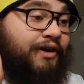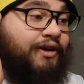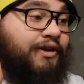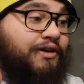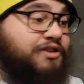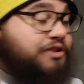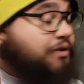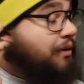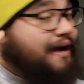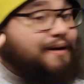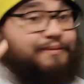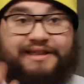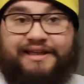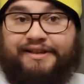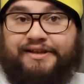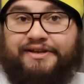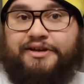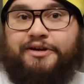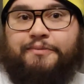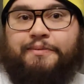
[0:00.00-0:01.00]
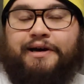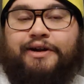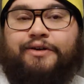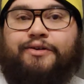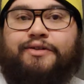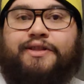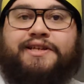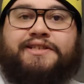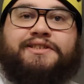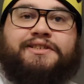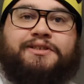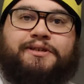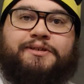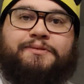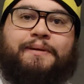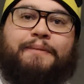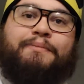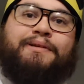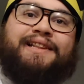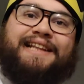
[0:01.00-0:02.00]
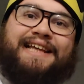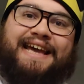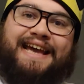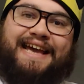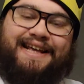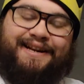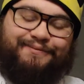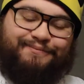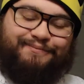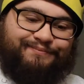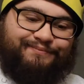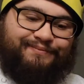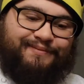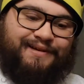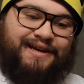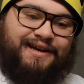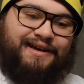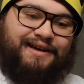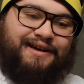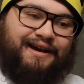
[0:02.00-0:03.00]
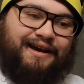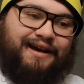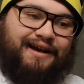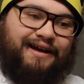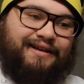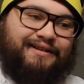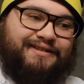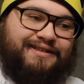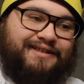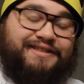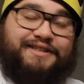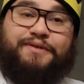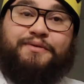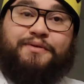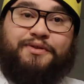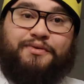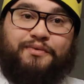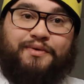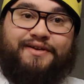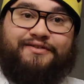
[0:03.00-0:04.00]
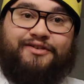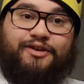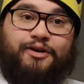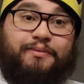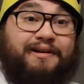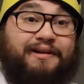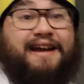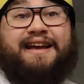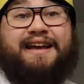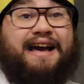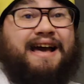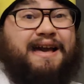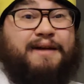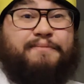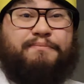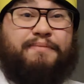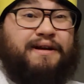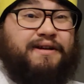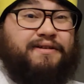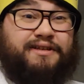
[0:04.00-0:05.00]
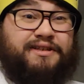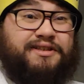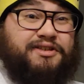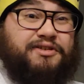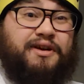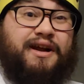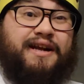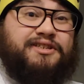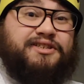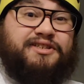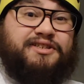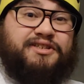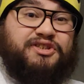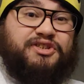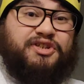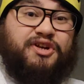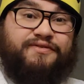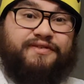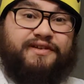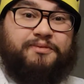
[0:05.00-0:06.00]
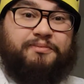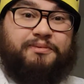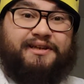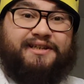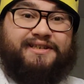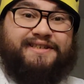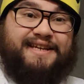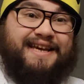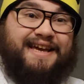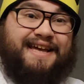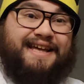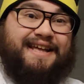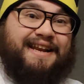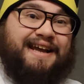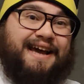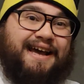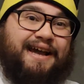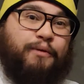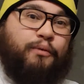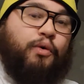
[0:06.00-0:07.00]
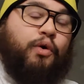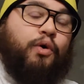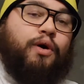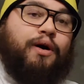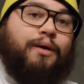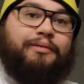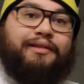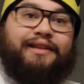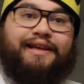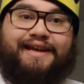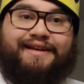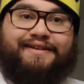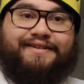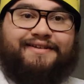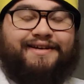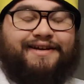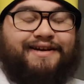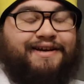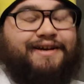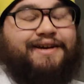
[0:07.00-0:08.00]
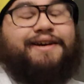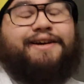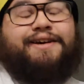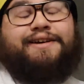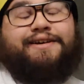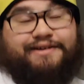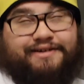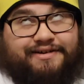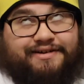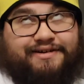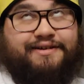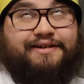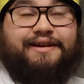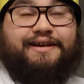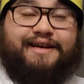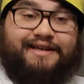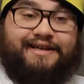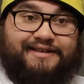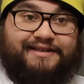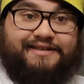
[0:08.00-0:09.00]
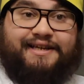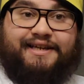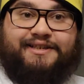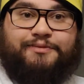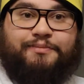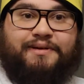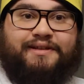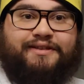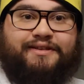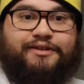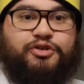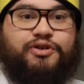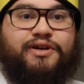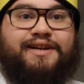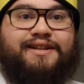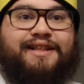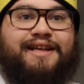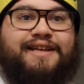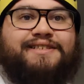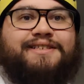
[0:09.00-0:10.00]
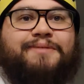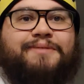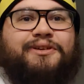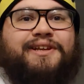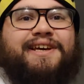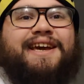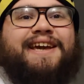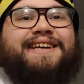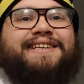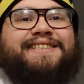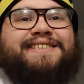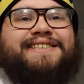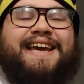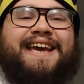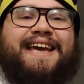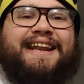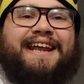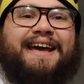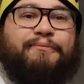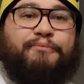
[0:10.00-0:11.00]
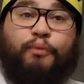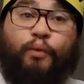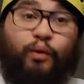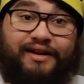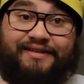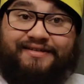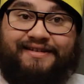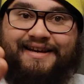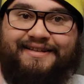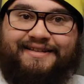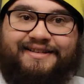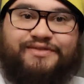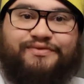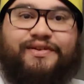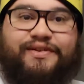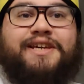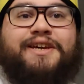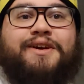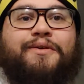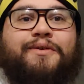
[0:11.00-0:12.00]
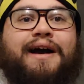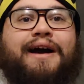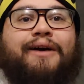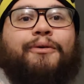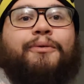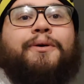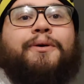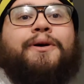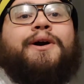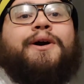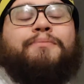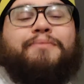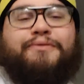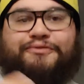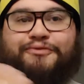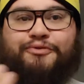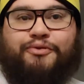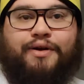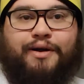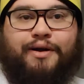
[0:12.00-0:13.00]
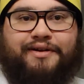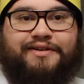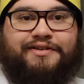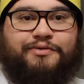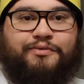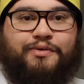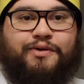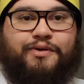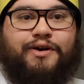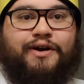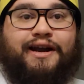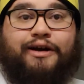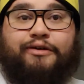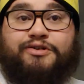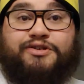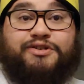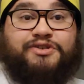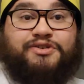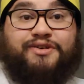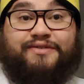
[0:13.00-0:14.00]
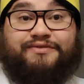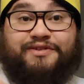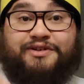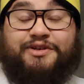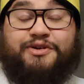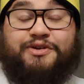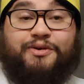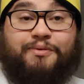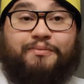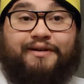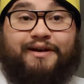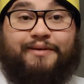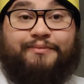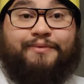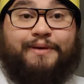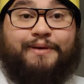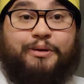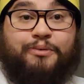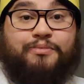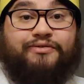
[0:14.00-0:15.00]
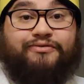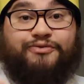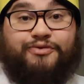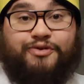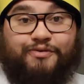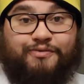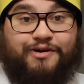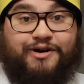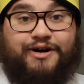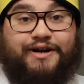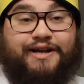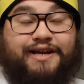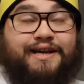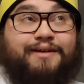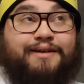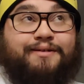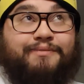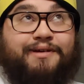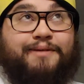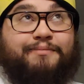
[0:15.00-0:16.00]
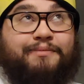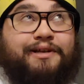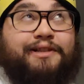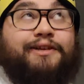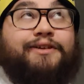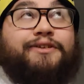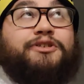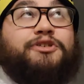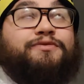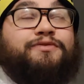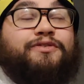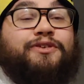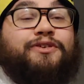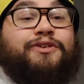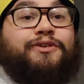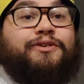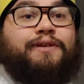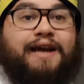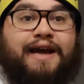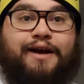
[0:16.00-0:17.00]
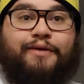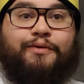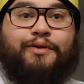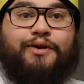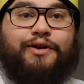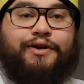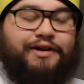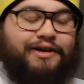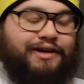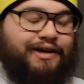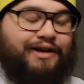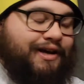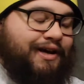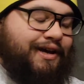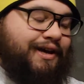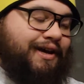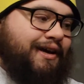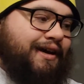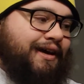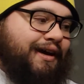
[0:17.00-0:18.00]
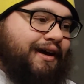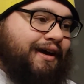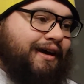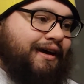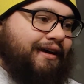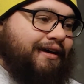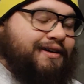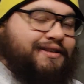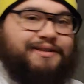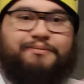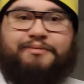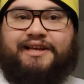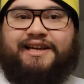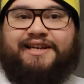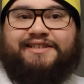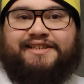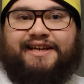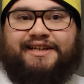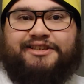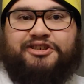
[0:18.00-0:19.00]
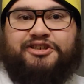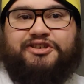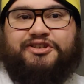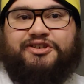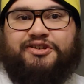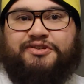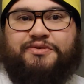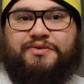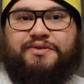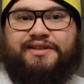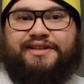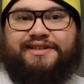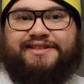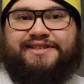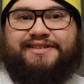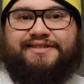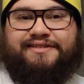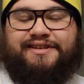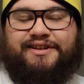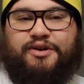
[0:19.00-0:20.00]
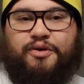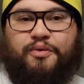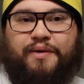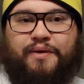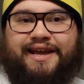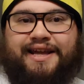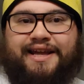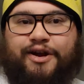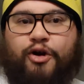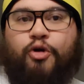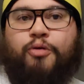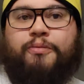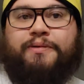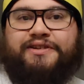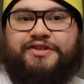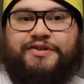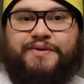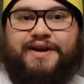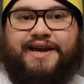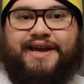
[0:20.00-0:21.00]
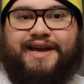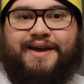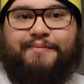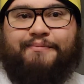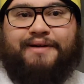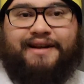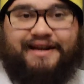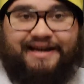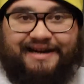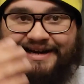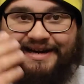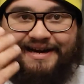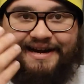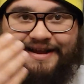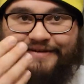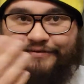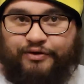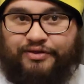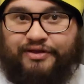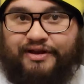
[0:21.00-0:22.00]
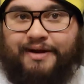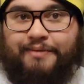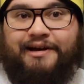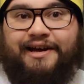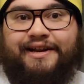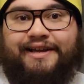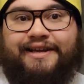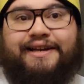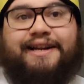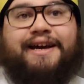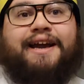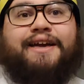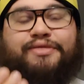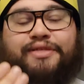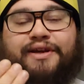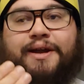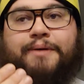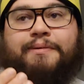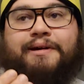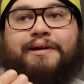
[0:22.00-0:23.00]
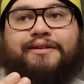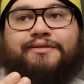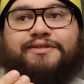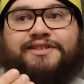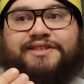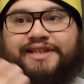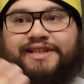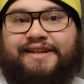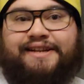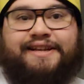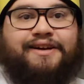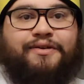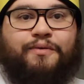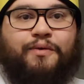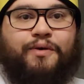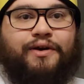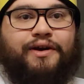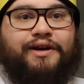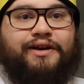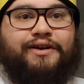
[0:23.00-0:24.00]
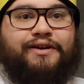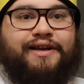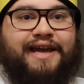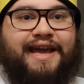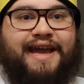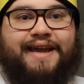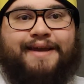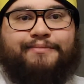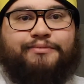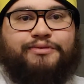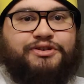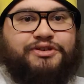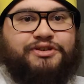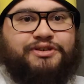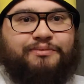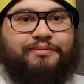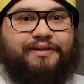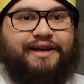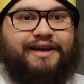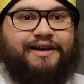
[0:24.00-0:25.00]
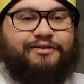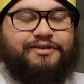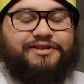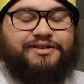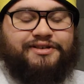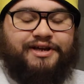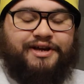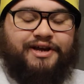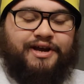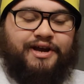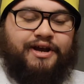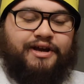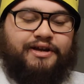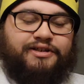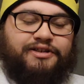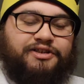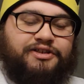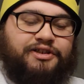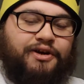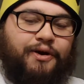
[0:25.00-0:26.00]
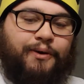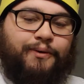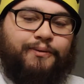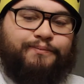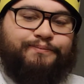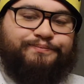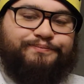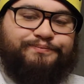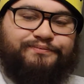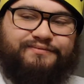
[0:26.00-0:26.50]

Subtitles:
So why I'm telling you about all this is because my plan to deal with the reverb, and I barely scratched the surface because, again, I woke up late, as has been the trend the last couple days, and I wanted to get this video out before I went to work. I also still have to cook my meal before work and make my lunch for at work, because I'm lazy. I should start doing this, when I get home at 2 a.m., but I never think about it. I think about sitting down and working on games or something else. So,